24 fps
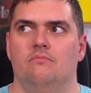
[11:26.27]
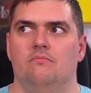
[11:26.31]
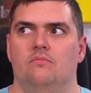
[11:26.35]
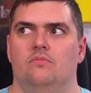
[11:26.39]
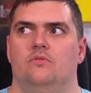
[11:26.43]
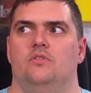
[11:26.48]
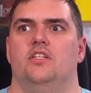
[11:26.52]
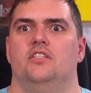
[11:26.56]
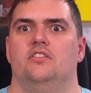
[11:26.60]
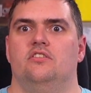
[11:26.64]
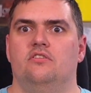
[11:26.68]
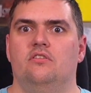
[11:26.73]

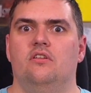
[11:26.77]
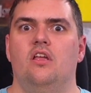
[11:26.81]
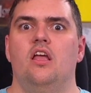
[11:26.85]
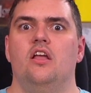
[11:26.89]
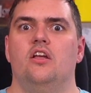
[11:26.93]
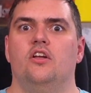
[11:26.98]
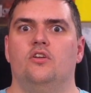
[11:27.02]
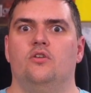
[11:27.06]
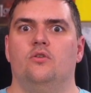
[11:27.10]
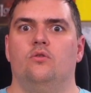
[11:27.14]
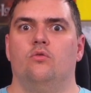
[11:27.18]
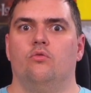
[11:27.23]
gets
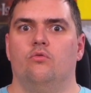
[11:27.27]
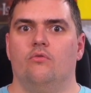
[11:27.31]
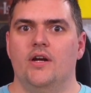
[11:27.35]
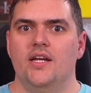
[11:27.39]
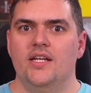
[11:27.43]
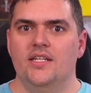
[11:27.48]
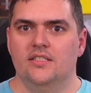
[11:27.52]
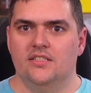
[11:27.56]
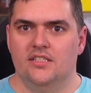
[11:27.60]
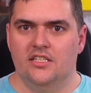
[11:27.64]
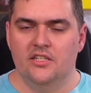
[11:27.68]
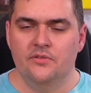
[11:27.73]

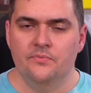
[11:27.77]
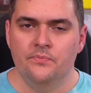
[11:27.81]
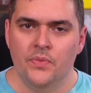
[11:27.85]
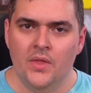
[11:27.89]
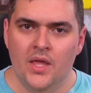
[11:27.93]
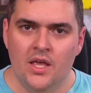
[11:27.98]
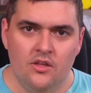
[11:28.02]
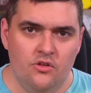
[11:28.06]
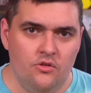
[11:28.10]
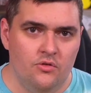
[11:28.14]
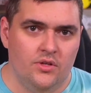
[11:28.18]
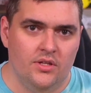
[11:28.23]
crazy.
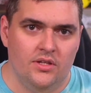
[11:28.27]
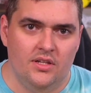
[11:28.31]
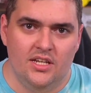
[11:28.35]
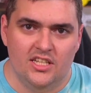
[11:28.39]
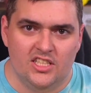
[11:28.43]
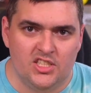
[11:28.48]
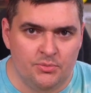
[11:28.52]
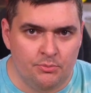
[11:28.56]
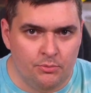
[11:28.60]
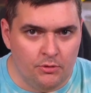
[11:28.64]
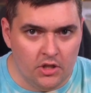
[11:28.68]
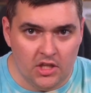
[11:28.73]
You can
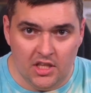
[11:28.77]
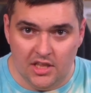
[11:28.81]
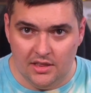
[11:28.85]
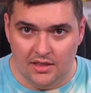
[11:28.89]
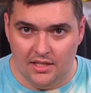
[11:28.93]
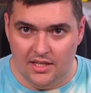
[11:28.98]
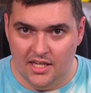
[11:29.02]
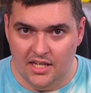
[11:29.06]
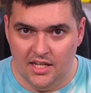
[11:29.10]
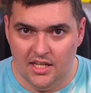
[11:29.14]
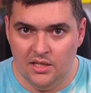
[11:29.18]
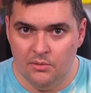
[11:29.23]
exploit
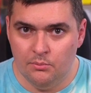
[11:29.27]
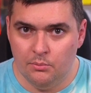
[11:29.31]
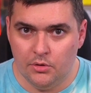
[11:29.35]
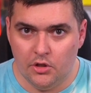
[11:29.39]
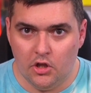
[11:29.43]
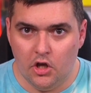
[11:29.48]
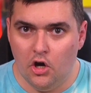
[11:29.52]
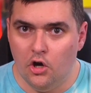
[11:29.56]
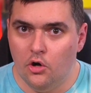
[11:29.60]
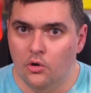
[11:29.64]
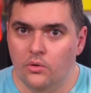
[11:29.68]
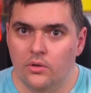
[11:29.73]
Leading
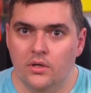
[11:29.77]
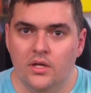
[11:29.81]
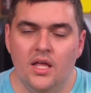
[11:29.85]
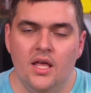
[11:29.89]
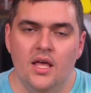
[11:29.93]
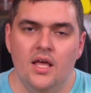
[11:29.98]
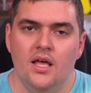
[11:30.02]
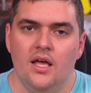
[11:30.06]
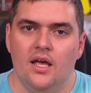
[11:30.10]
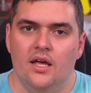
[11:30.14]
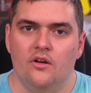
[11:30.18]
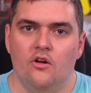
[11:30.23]
Blow,
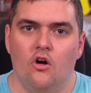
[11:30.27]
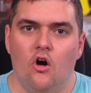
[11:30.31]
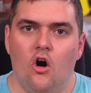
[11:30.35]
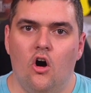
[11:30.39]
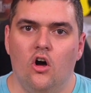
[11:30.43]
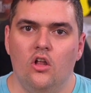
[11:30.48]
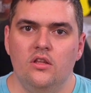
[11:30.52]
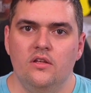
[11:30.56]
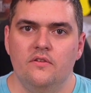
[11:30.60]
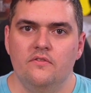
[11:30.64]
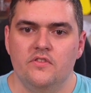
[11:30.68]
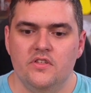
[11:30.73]
and
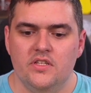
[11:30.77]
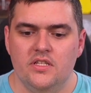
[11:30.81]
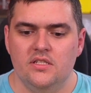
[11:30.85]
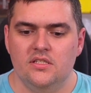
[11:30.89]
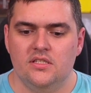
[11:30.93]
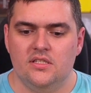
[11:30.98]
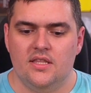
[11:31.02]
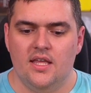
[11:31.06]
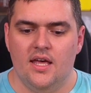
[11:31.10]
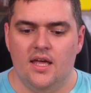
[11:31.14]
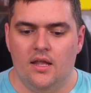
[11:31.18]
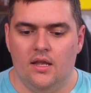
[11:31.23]
all of these
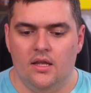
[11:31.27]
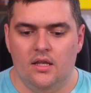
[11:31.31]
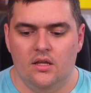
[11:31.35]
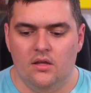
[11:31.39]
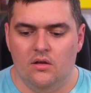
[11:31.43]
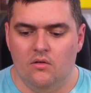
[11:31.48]
that